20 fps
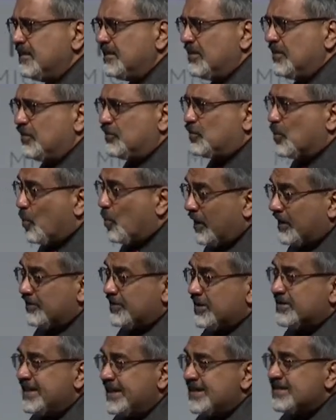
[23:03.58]
So one of
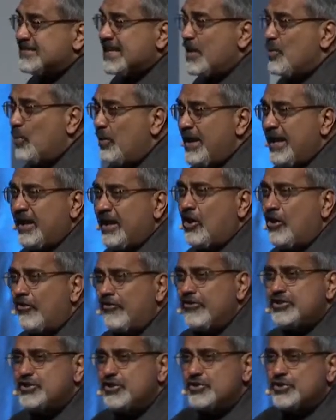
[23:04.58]
the things I would
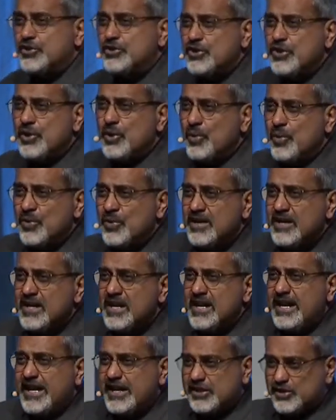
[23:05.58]
encourage you to do
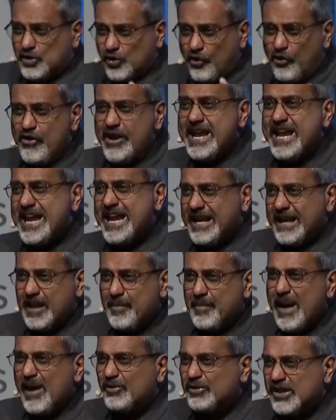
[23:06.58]
is read
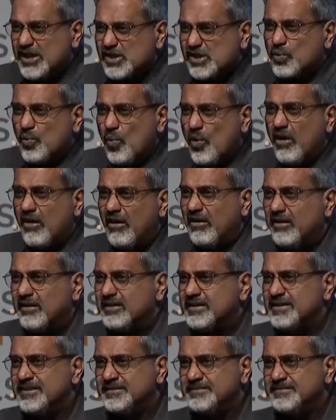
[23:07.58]
about this world.